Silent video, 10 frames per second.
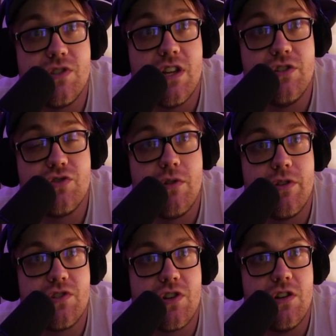and destroy
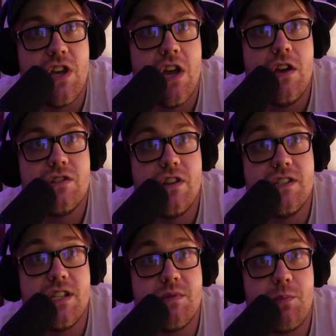those cards. So this
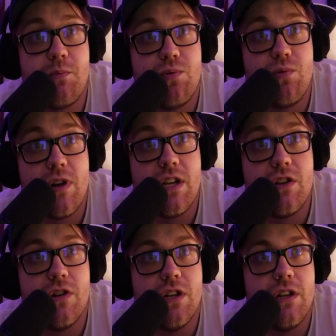seems pretty
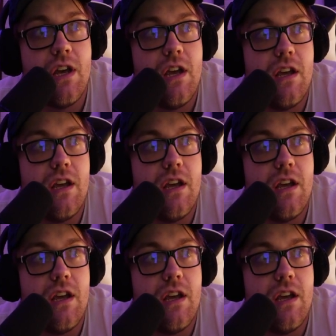good.